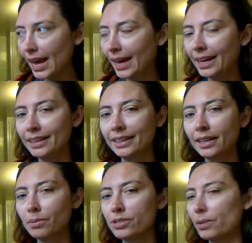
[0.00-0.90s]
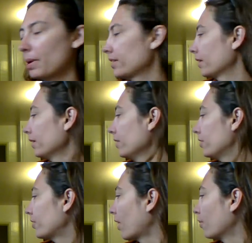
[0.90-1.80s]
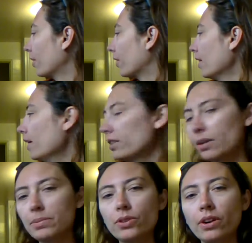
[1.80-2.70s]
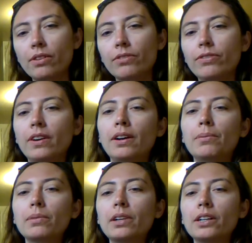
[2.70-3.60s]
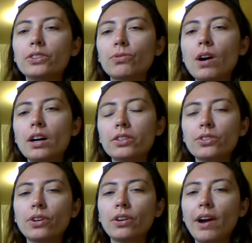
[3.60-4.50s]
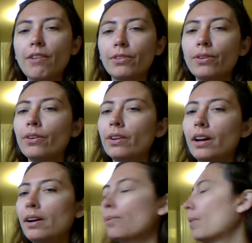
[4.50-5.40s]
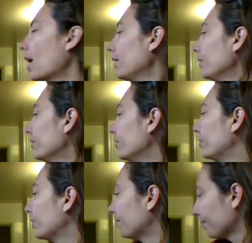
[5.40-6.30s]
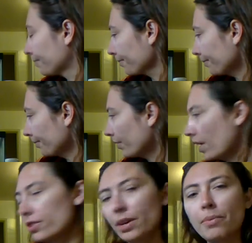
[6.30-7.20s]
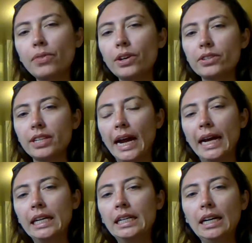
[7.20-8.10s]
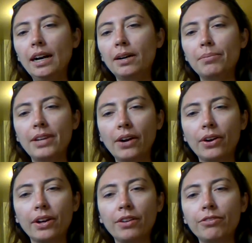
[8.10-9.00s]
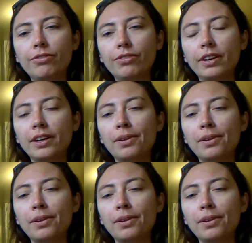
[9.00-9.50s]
and so basically you start with some sort of large rocks or gravel. I used some of those like decorative,